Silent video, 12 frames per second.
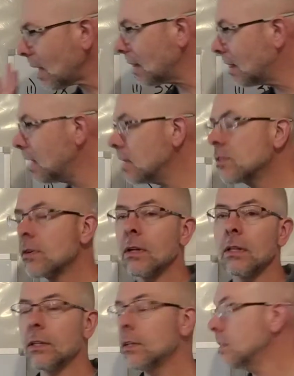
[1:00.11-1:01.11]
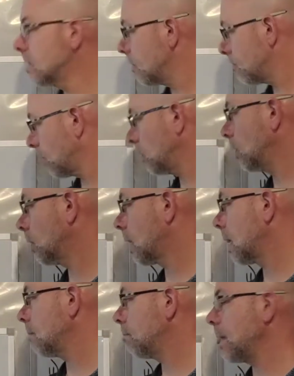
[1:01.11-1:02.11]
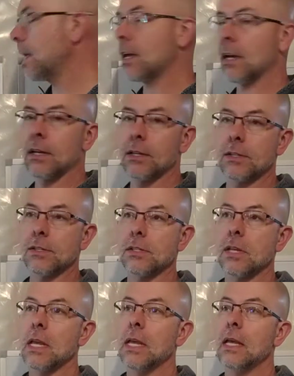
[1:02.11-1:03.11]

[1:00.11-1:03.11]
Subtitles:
these are a little different looking because